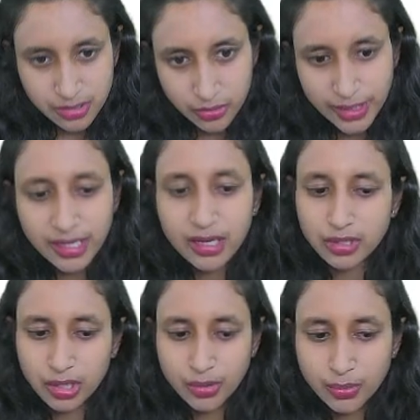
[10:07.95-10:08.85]
growing
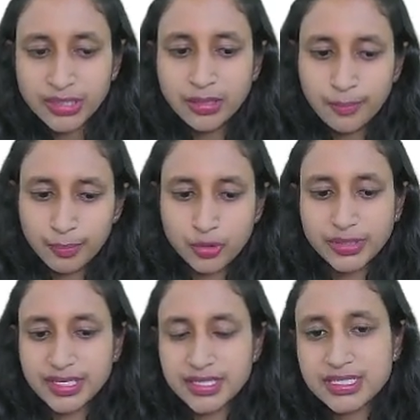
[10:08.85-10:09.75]
along with
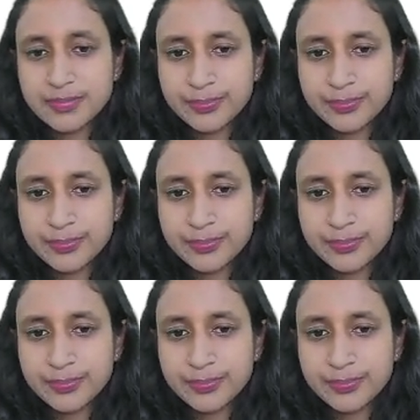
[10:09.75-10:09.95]
Protease.